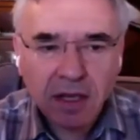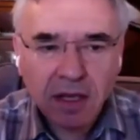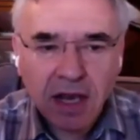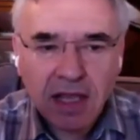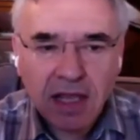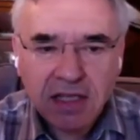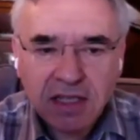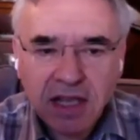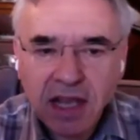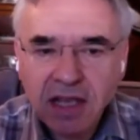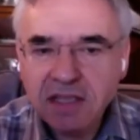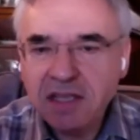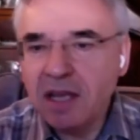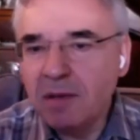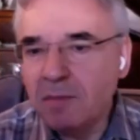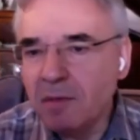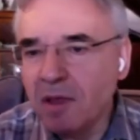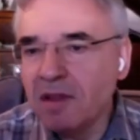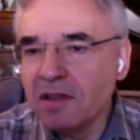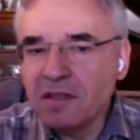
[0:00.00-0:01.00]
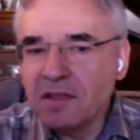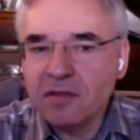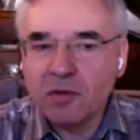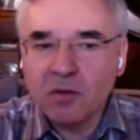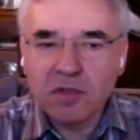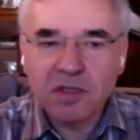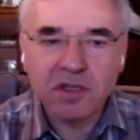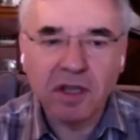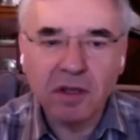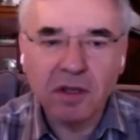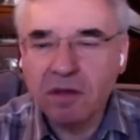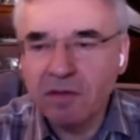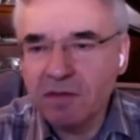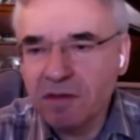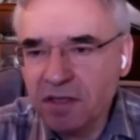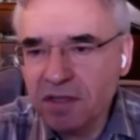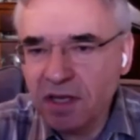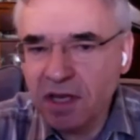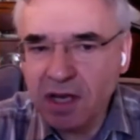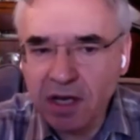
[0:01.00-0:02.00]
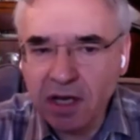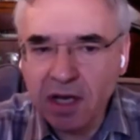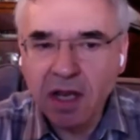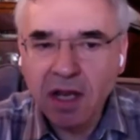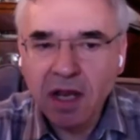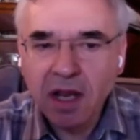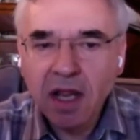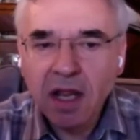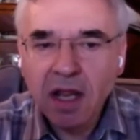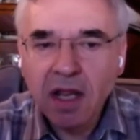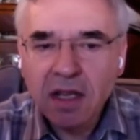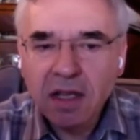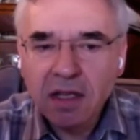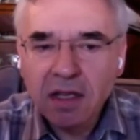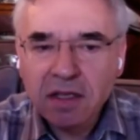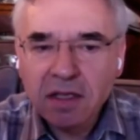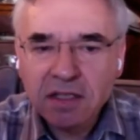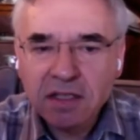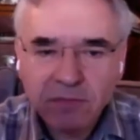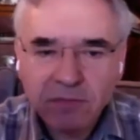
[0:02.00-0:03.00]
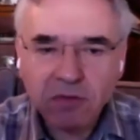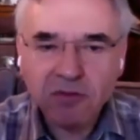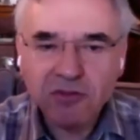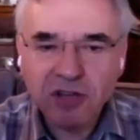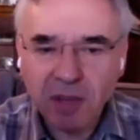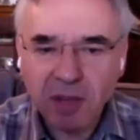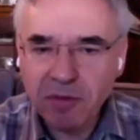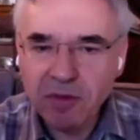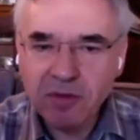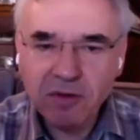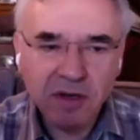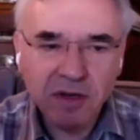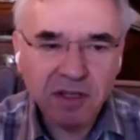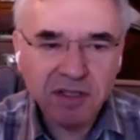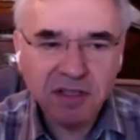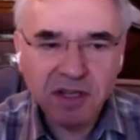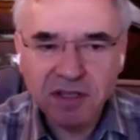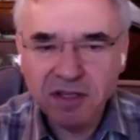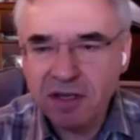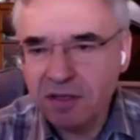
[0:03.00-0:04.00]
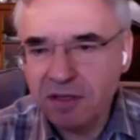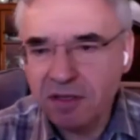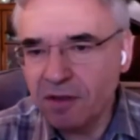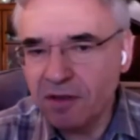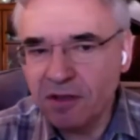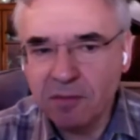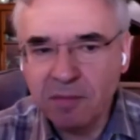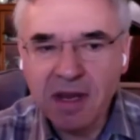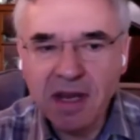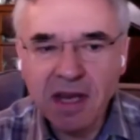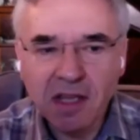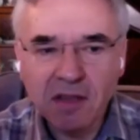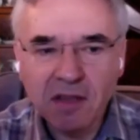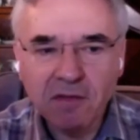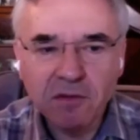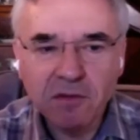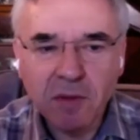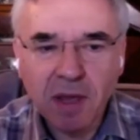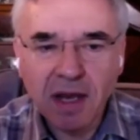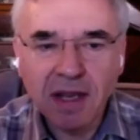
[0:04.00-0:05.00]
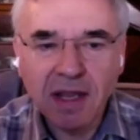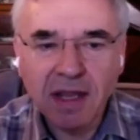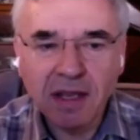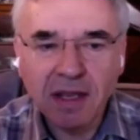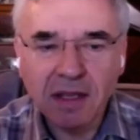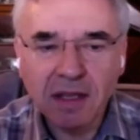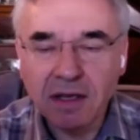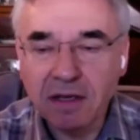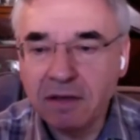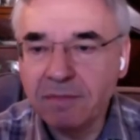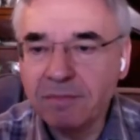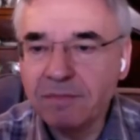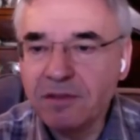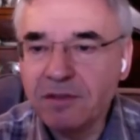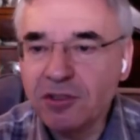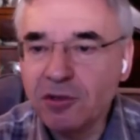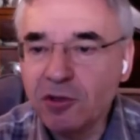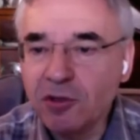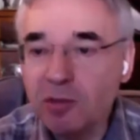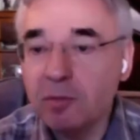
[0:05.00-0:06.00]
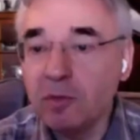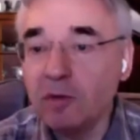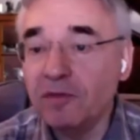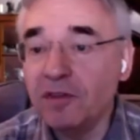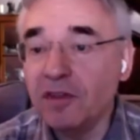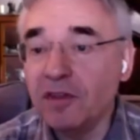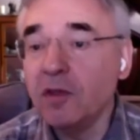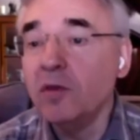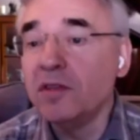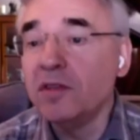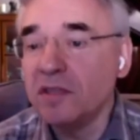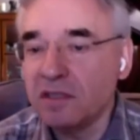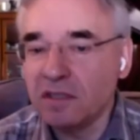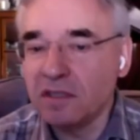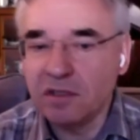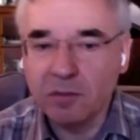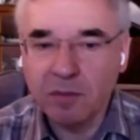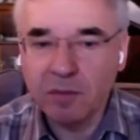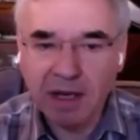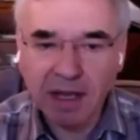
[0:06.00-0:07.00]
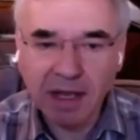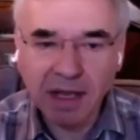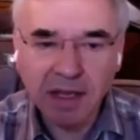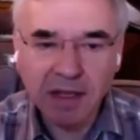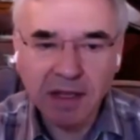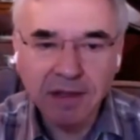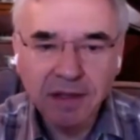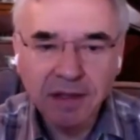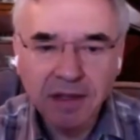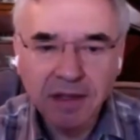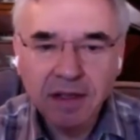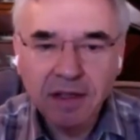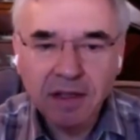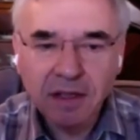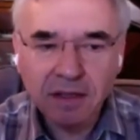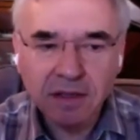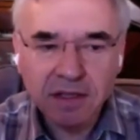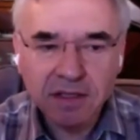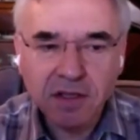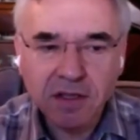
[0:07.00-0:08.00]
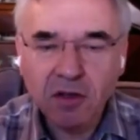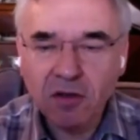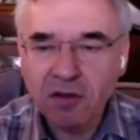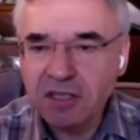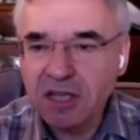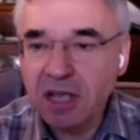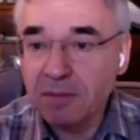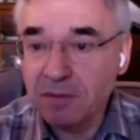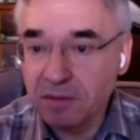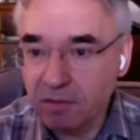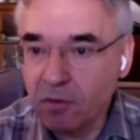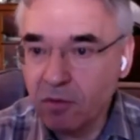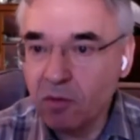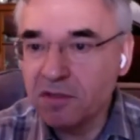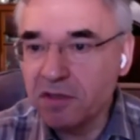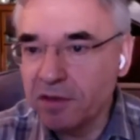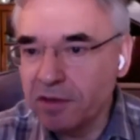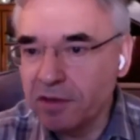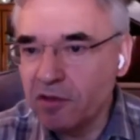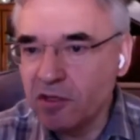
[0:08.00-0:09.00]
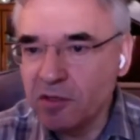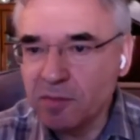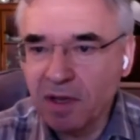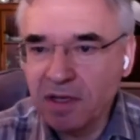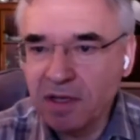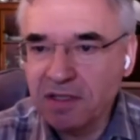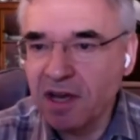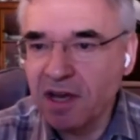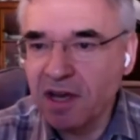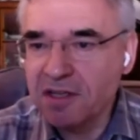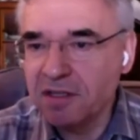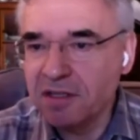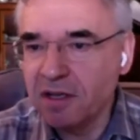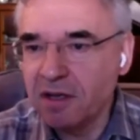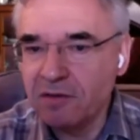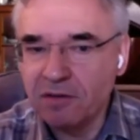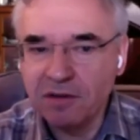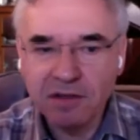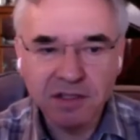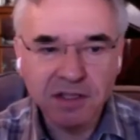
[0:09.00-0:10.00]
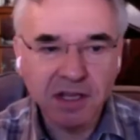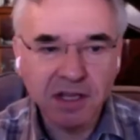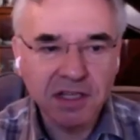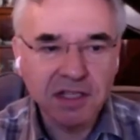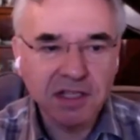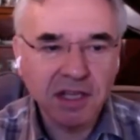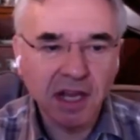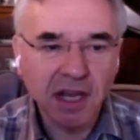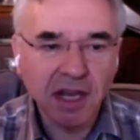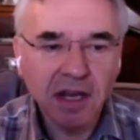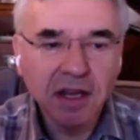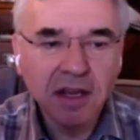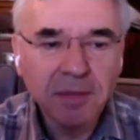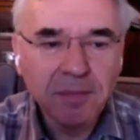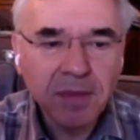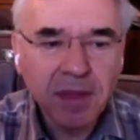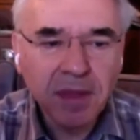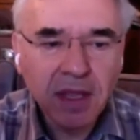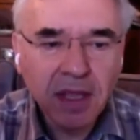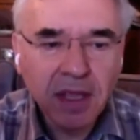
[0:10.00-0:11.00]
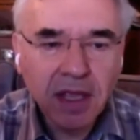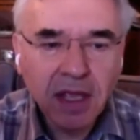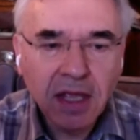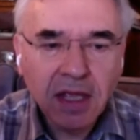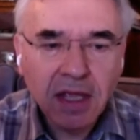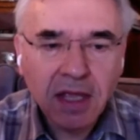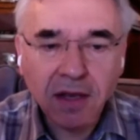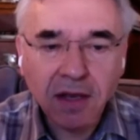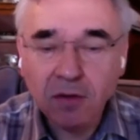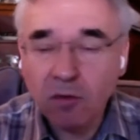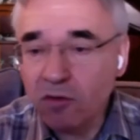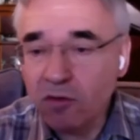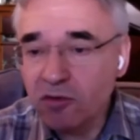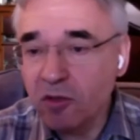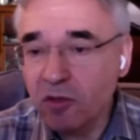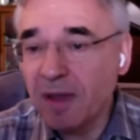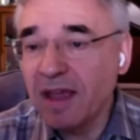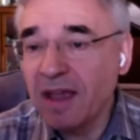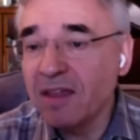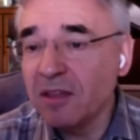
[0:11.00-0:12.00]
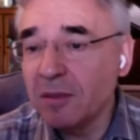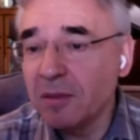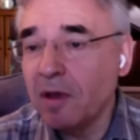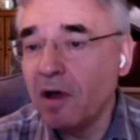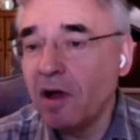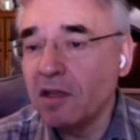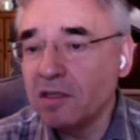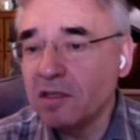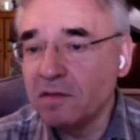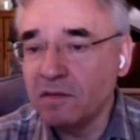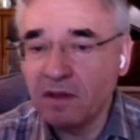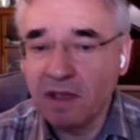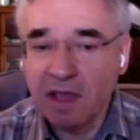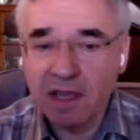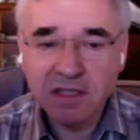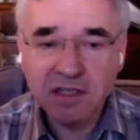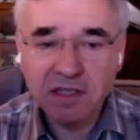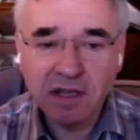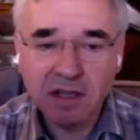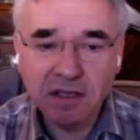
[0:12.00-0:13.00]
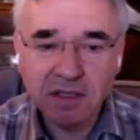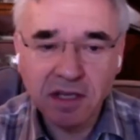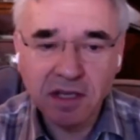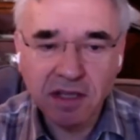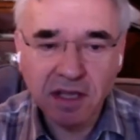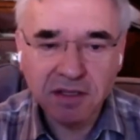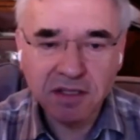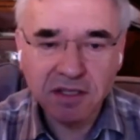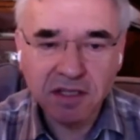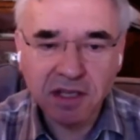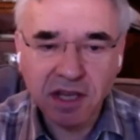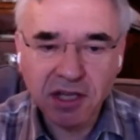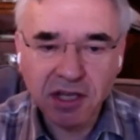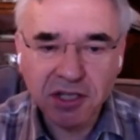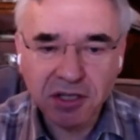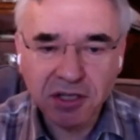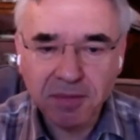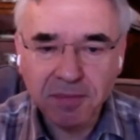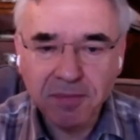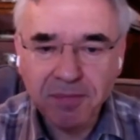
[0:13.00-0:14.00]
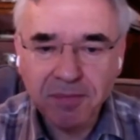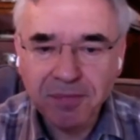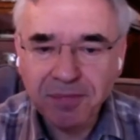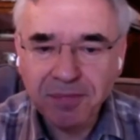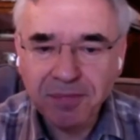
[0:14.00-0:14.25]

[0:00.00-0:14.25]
The last 18 months or so has seen several tribunal decisions on the meaning of dwelling and suitable for use as a dwelling, and these are concepts also used by section 116 and also by other parts of the SDLT legislation.